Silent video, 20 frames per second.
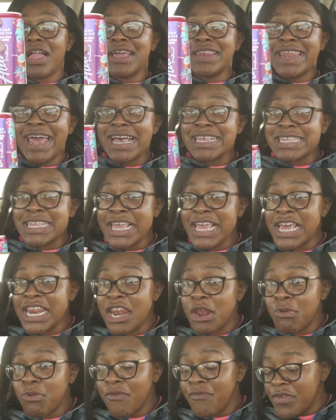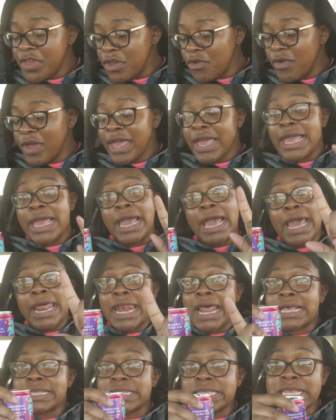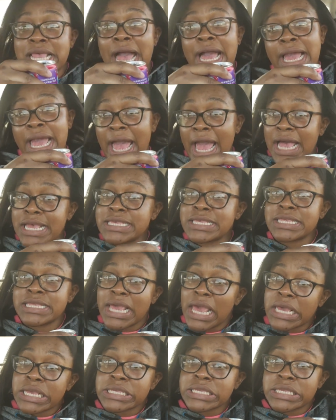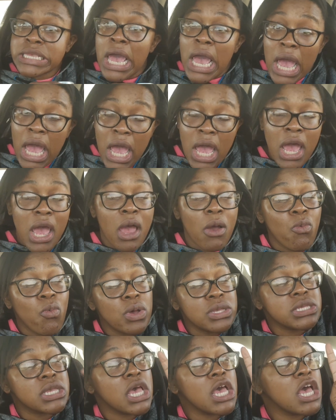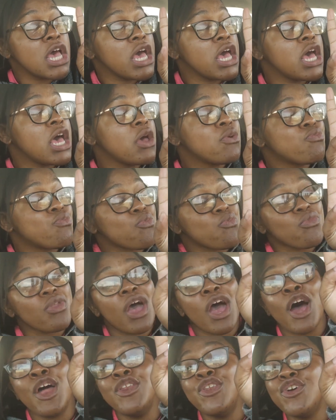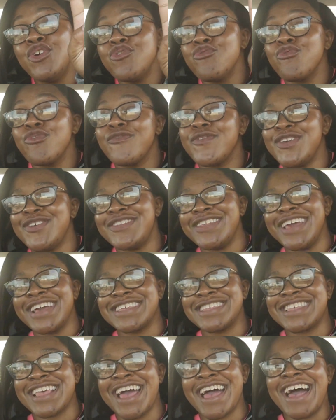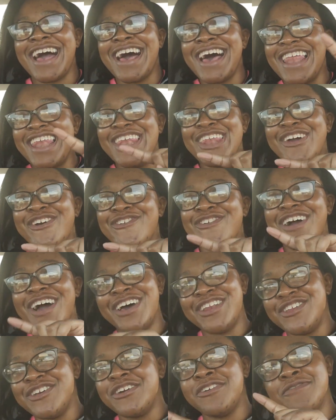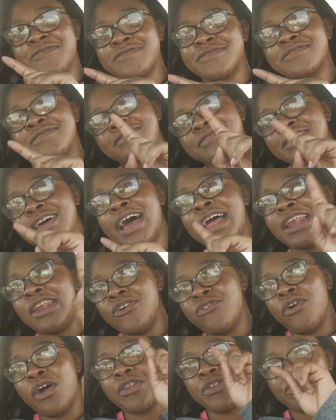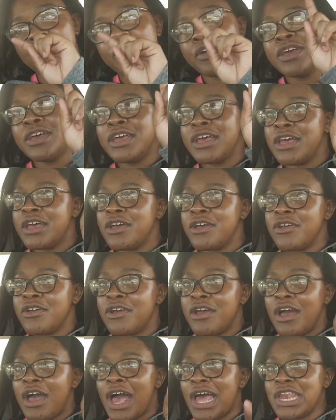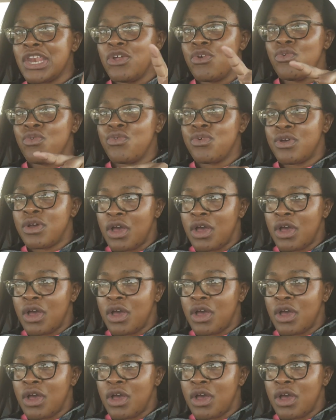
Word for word: That's the end of the review. And I'll see y'all guys next time. What's up? A new review next time. A new, a new, a new, a new, a new,